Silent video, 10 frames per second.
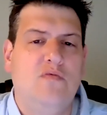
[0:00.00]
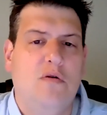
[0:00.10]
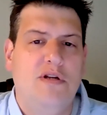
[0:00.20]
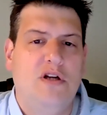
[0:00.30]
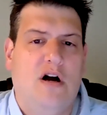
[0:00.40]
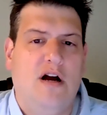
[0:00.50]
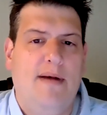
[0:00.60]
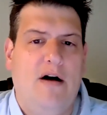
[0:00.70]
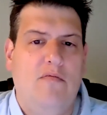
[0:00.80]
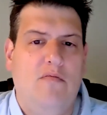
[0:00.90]
when we talk
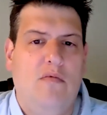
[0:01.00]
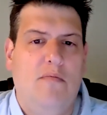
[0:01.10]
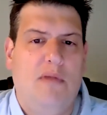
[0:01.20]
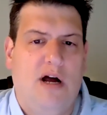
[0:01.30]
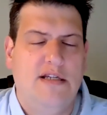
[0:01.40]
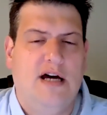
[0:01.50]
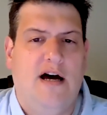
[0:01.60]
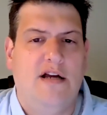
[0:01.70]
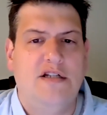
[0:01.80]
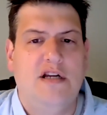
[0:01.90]
about montage.